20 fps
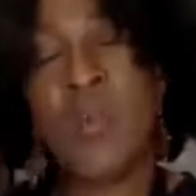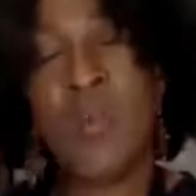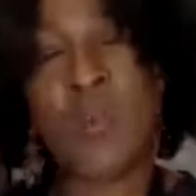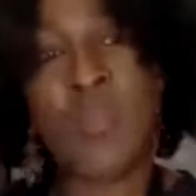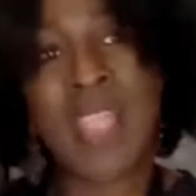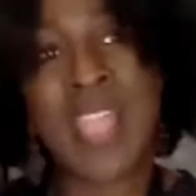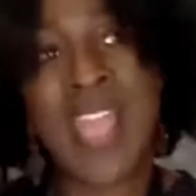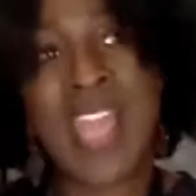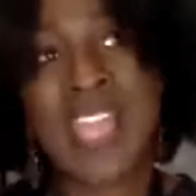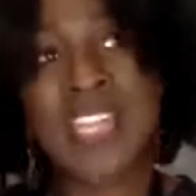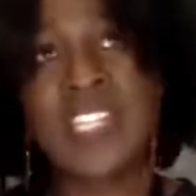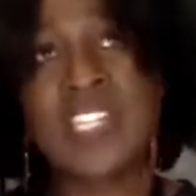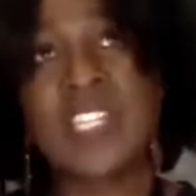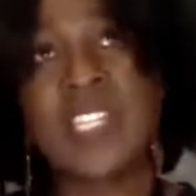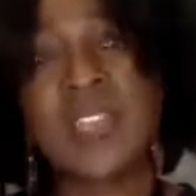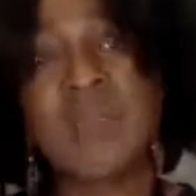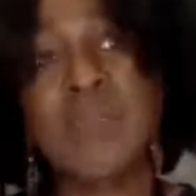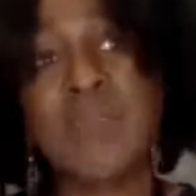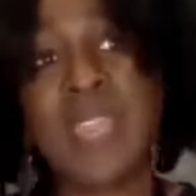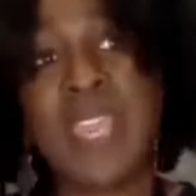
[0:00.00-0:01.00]
We're
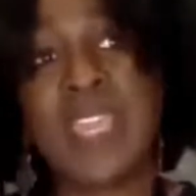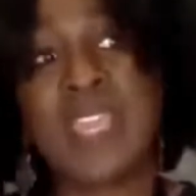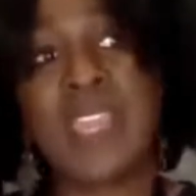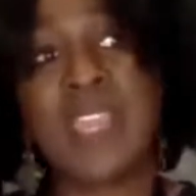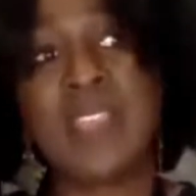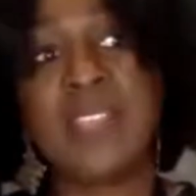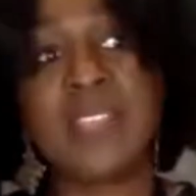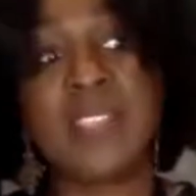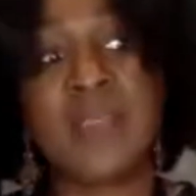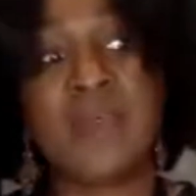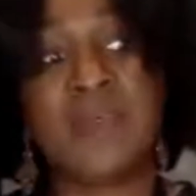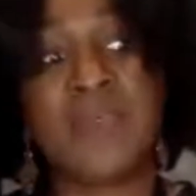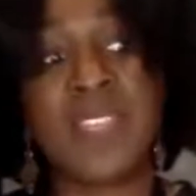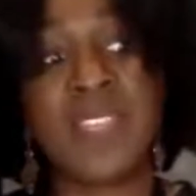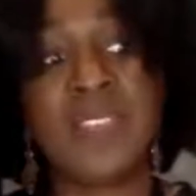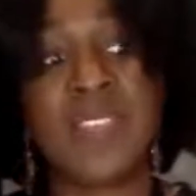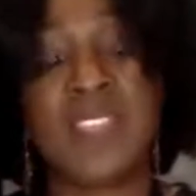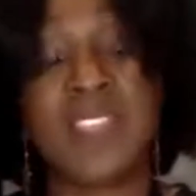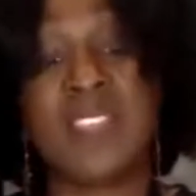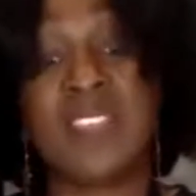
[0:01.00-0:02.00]
actually making
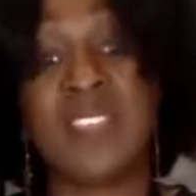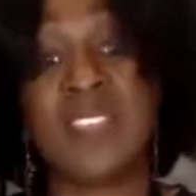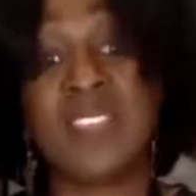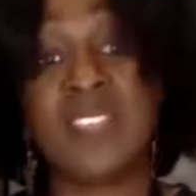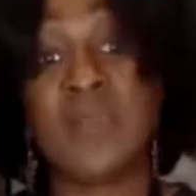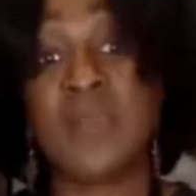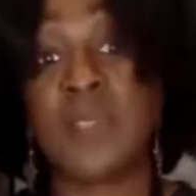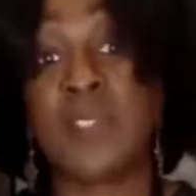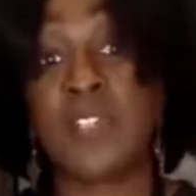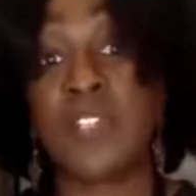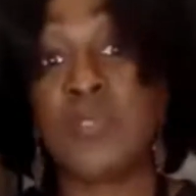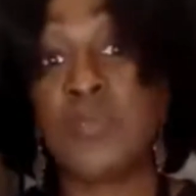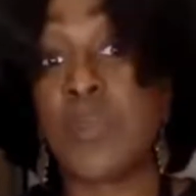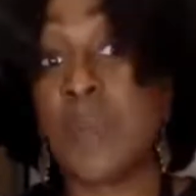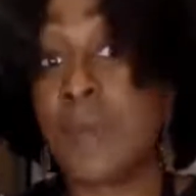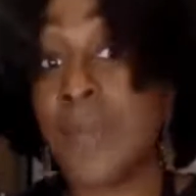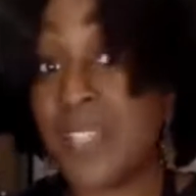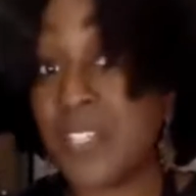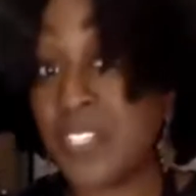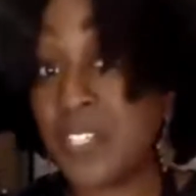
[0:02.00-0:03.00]
something that is similar to
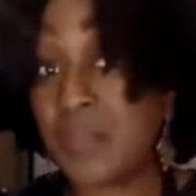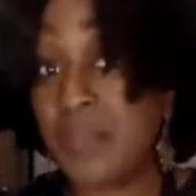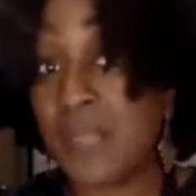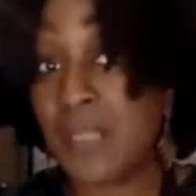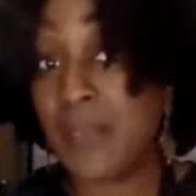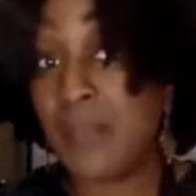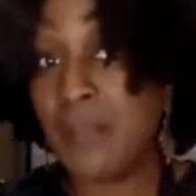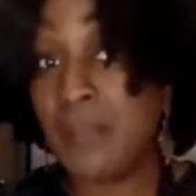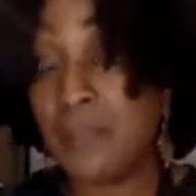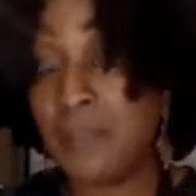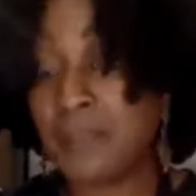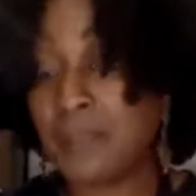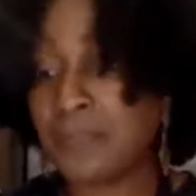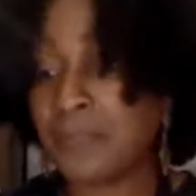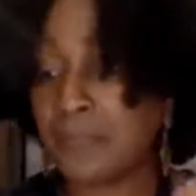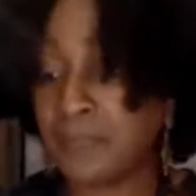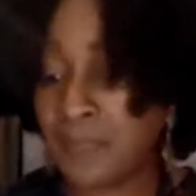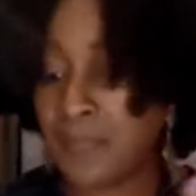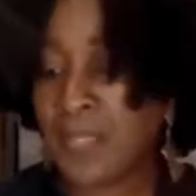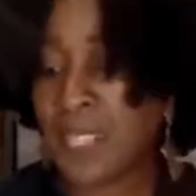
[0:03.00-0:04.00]
a bechamel.
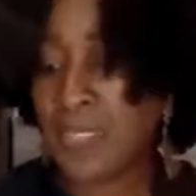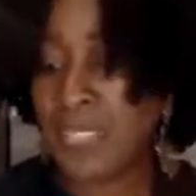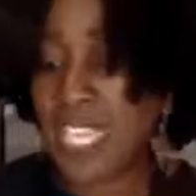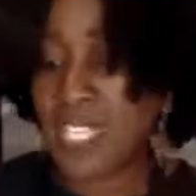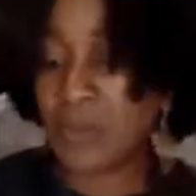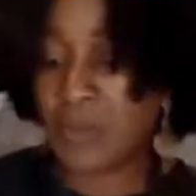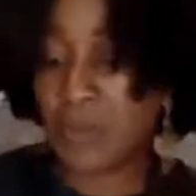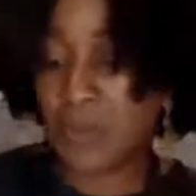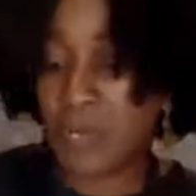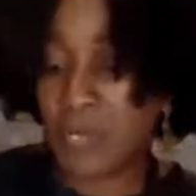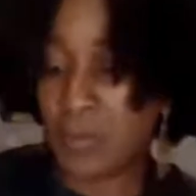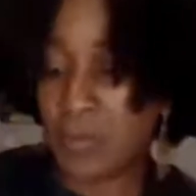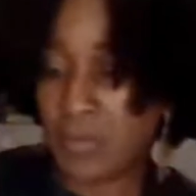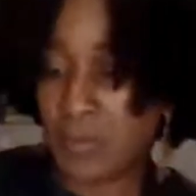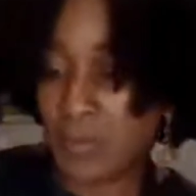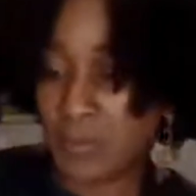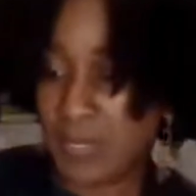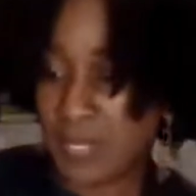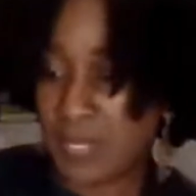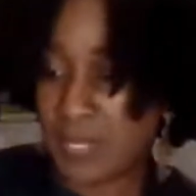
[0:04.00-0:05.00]
That's what we're
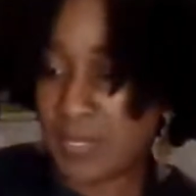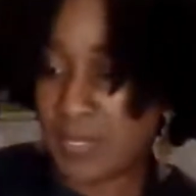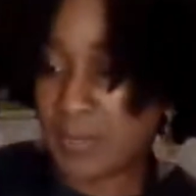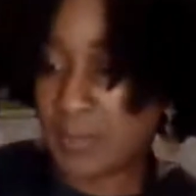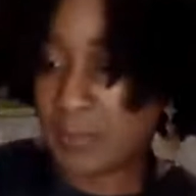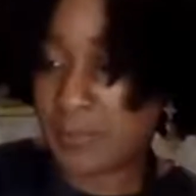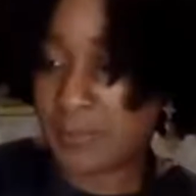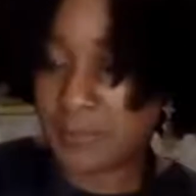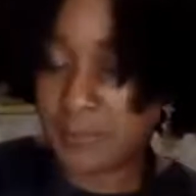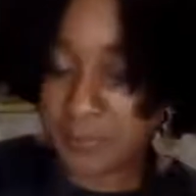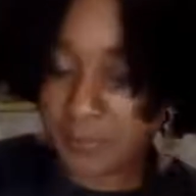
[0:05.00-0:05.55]
doing with this.